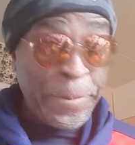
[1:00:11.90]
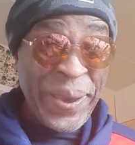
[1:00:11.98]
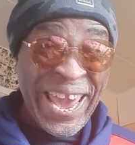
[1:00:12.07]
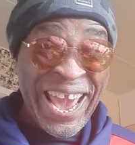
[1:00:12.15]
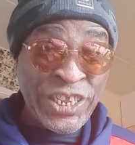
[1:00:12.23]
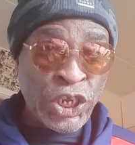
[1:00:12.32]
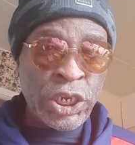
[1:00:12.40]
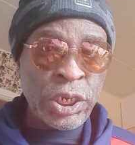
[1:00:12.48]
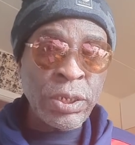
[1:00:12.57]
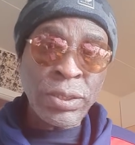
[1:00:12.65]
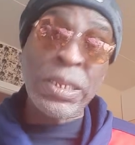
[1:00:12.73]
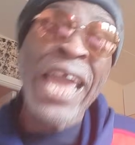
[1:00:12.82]
Bitch!
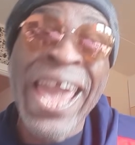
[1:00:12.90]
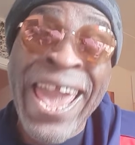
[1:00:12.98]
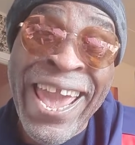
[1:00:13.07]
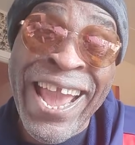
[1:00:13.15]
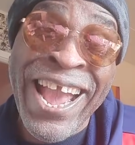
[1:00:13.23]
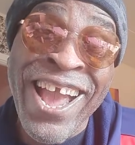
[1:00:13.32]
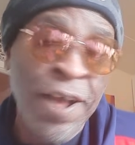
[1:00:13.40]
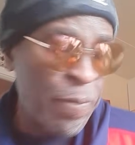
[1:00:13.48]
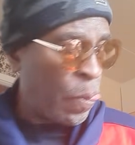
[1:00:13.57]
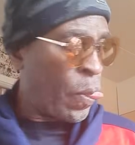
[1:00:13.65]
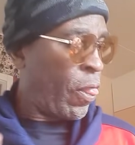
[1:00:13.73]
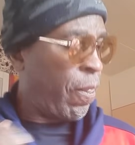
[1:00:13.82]
Bang!
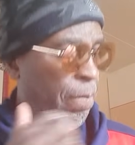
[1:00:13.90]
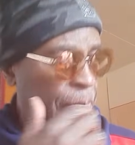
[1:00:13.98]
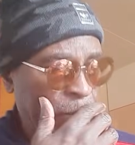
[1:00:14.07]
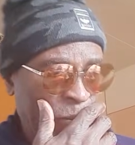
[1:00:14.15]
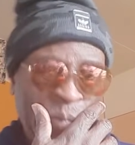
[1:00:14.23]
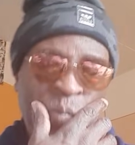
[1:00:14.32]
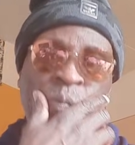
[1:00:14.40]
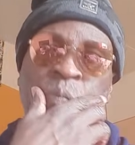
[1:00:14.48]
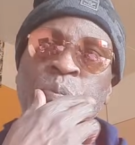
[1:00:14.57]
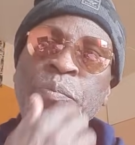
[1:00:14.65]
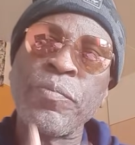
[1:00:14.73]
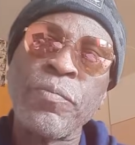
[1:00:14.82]

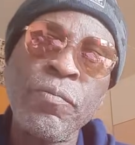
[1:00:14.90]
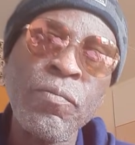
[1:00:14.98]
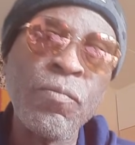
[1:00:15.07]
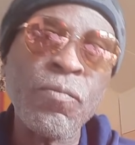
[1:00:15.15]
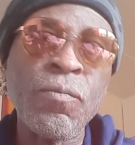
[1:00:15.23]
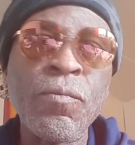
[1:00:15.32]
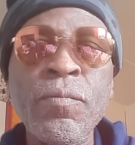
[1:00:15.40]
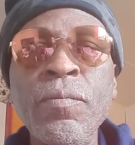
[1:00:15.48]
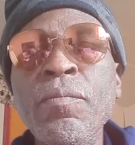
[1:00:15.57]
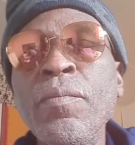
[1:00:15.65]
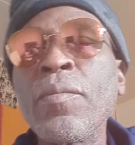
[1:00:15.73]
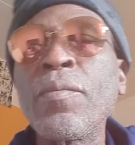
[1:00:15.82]
Do you
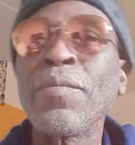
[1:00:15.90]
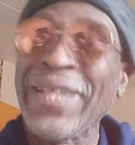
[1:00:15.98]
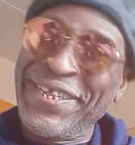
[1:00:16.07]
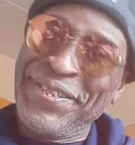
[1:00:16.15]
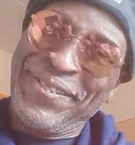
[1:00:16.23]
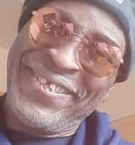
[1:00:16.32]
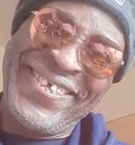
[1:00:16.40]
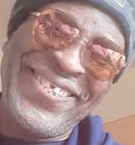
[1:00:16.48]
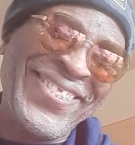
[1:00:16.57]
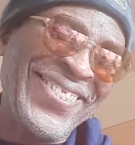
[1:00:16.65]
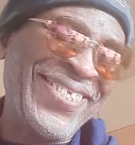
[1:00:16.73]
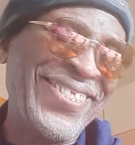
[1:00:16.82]
smile to
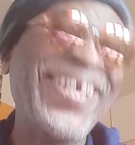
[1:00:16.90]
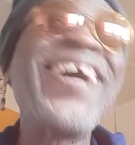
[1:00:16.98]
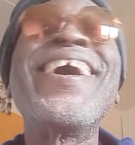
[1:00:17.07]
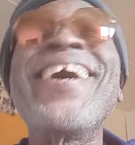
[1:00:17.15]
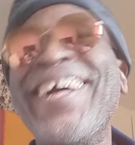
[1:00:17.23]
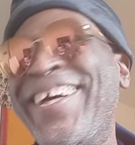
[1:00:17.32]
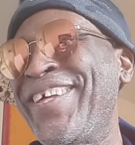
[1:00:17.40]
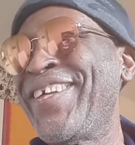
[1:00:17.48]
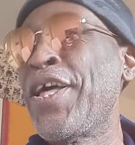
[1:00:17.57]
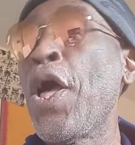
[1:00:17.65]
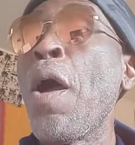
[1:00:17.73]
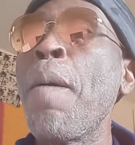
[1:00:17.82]
tempt a lover,
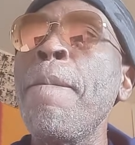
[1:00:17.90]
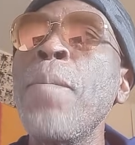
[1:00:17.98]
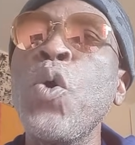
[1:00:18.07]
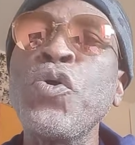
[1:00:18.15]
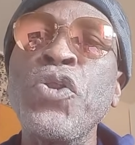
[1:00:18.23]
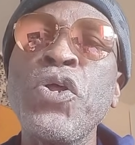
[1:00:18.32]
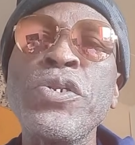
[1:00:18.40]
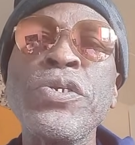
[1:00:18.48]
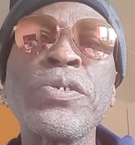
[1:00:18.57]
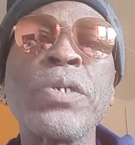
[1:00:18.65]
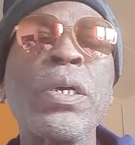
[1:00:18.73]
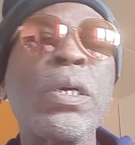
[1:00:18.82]
Mona
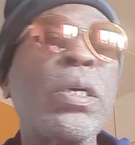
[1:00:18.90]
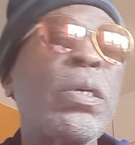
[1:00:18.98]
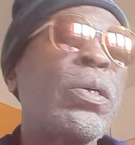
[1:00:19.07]
Lisa?